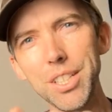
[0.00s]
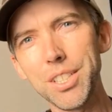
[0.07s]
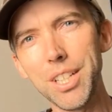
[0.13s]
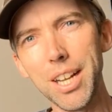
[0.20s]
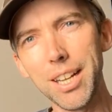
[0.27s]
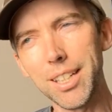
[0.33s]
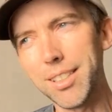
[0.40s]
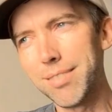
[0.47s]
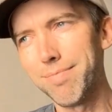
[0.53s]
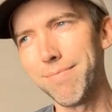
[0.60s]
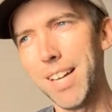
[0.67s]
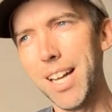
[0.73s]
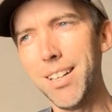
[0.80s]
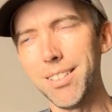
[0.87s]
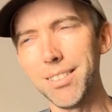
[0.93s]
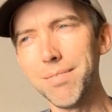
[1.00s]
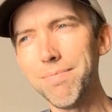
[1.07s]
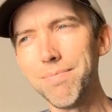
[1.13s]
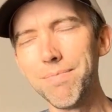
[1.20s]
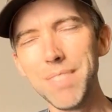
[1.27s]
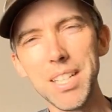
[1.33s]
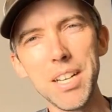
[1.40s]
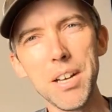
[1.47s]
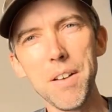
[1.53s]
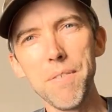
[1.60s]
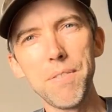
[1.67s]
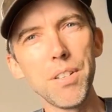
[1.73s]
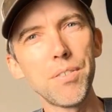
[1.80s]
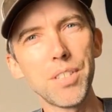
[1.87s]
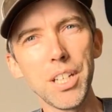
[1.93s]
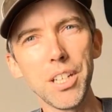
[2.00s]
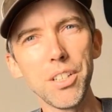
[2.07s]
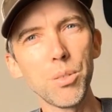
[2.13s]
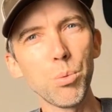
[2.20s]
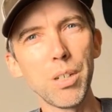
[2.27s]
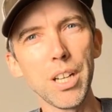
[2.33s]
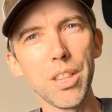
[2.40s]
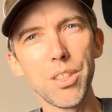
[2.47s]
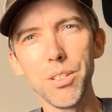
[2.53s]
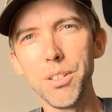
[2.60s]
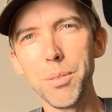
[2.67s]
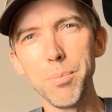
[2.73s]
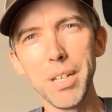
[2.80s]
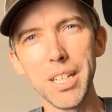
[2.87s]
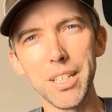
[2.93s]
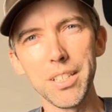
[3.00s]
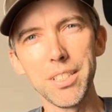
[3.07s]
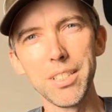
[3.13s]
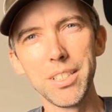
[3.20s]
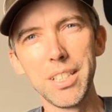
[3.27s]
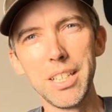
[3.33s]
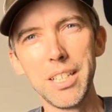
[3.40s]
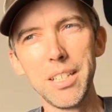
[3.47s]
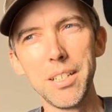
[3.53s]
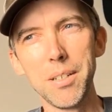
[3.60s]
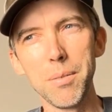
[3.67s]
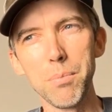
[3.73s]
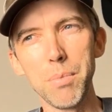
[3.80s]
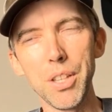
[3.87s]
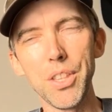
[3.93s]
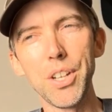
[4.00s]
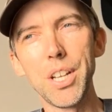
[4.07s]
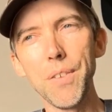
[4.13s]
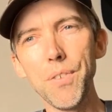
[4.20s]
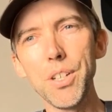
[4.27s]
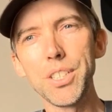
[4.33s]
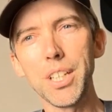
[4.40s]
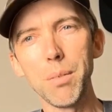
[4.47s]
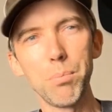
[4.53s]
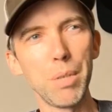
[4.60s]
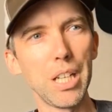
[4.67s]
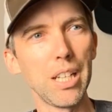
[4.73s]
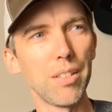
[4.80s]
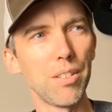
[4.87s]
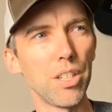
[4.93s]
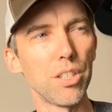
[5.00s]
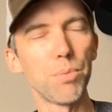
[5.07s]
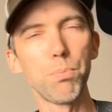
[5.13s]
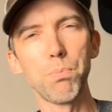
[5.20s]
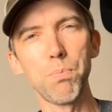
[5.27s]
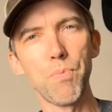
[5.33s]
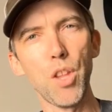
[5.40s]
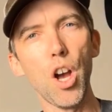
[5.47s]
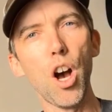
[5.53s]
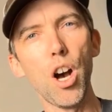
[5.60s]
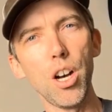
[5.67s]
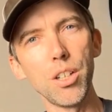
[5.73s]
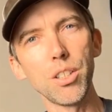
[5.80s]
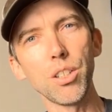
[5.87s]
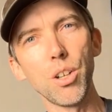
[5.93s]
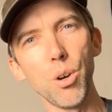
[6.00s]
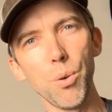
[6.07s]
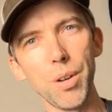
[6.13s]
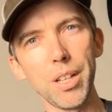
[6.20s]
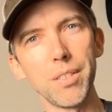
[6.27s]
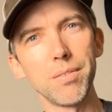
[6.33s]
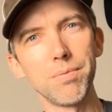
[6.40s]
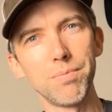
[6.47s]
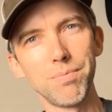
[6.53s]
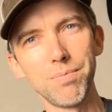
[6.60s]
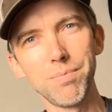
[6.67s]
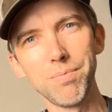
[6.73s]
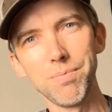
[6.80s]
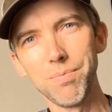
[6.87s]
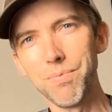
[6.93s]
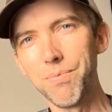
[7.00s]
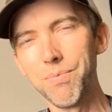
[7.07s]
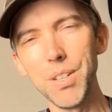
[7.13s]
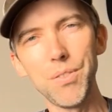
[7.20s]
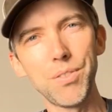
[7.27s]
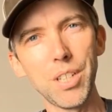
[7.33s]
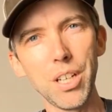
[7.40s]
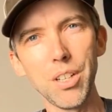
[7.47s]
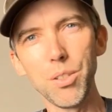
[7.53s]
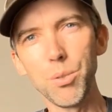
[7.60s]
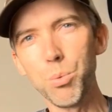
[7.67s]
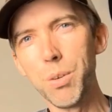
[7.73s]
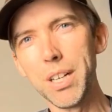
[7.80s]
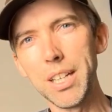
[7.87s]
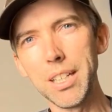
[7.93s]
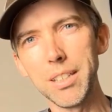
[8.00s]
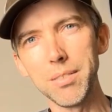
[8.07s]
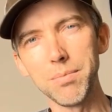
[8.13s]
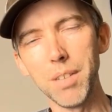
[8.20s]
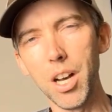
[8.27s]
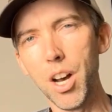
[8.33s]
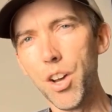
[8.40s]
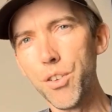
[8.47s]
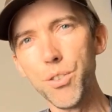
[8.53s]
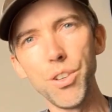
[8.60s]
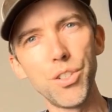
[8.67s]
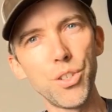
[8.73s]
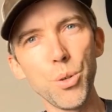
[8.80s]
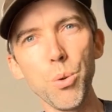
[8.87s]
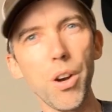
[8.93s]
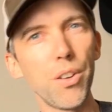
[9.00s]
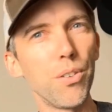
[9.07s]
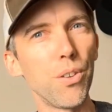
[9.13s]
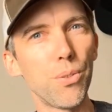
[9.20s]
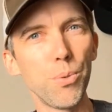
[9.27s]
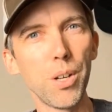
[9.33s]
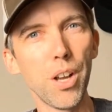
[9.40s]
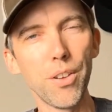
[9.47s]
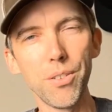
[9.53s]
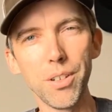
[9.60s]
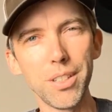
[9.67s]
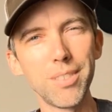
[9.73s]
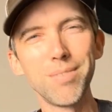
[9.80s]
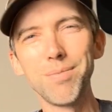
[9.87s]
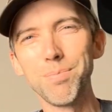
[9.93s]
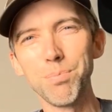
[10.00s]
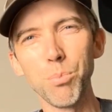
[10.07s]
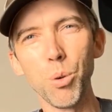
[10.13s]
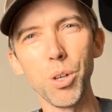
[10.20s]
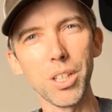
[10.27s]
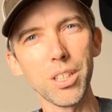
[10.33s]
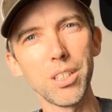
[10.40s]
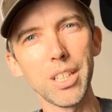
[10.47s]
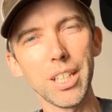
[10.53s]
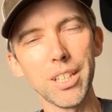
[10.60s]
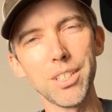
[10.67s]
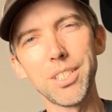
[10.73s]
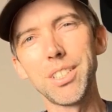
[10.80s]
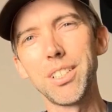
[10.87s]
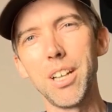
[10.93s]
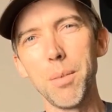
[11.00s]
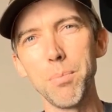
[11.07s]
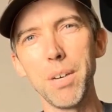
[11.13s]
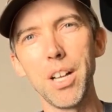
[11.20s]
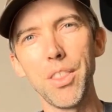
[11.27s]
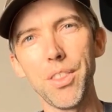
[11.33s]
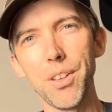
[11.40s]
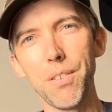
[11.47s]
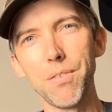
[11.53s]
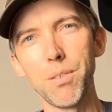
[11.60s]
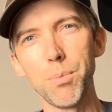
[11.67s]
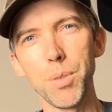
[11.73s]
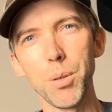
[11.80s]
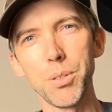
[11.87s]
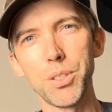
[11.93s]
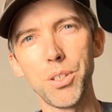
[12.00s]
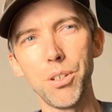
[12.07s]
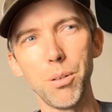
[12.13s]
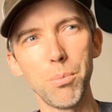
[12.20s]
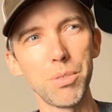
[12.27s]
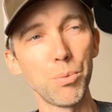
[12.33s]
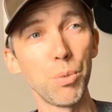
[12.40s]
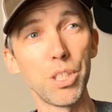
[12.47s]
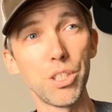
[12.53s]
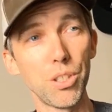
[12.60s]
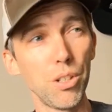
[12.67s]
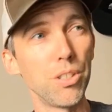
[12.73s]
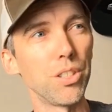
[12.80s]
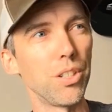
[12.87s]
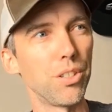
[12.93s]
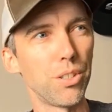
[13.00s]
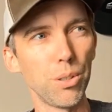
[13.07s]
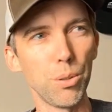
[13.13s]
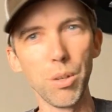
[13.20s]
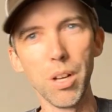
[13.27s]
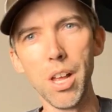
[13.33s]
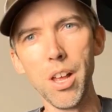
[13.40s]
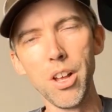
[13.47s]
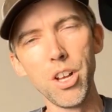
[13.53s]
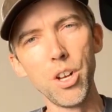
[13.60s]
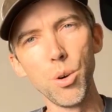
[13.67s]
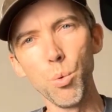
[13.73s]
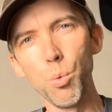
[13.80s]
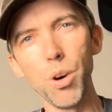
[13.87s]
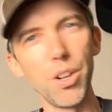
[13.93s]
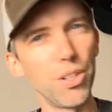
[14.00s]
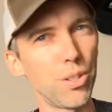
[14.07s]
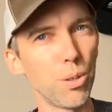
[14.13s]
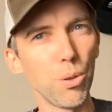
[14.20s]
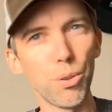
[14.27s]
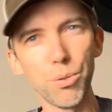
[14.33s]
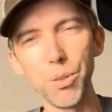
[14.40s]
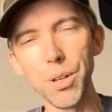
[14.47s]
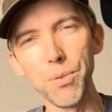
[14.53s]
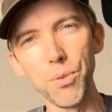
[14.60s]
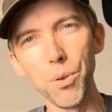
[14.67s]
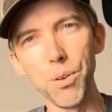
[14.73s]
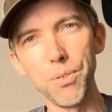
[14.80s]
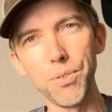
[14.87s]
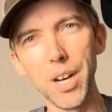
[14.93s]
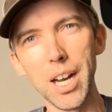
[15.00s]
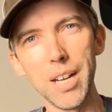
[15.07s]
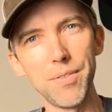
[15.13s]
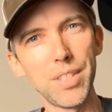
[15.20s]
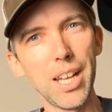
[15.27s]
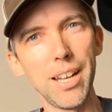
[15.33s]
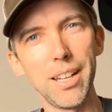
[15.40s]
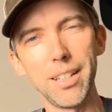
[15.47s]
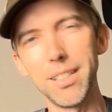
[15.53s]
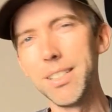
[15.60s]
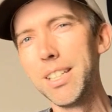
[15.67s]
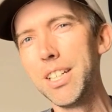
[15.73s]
take, I don't know, 15, 20, 30 minutes. But the difference can be this ongoing 15, 20, 100, 200, 300 more clicks a month from those terms, which turns into 1, 2, 3, 4, 5, 10